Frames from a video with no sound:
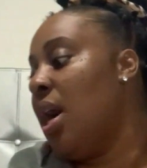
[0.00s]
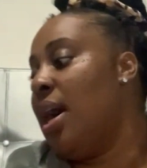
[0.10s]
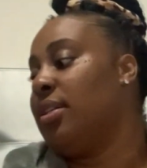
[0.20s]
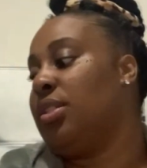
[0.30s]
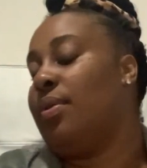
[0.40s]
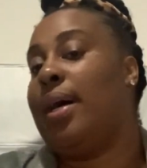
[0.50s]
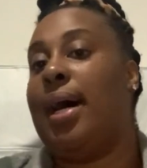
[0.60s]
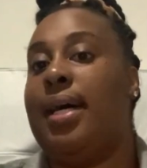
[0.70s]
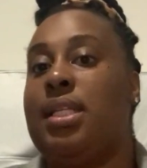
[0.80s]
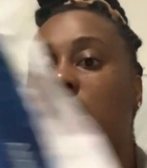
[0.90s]
I also
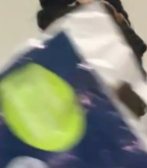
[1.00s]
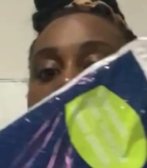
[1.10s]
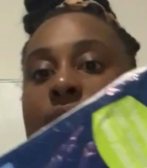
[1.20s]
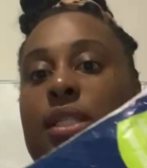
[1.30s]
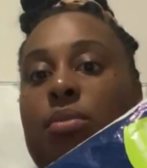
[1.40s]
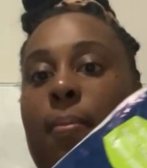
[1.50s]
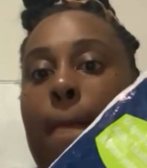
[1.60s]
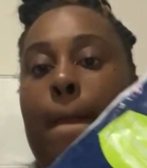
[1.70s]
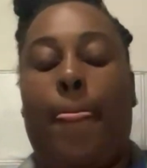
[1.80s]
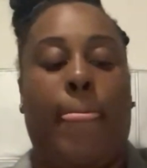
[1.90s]
got
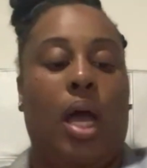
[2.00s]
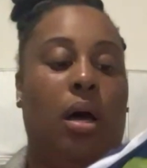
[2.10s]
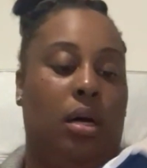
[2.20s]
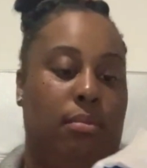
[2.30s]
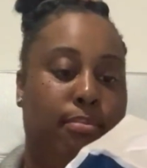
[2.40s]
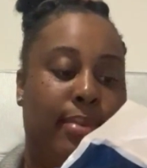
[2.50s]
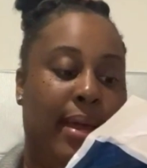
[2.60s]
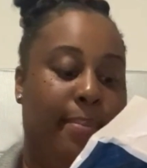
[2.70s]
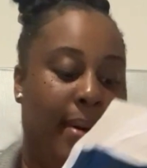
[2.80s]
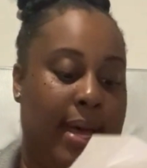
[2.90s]
some
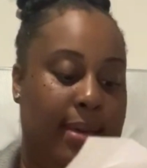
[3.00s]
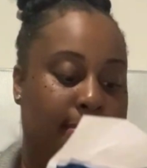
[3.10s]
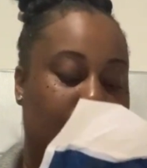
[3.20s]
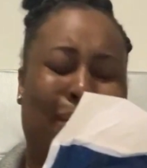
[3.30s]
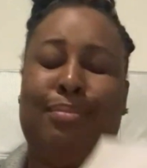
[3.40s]
bed pads.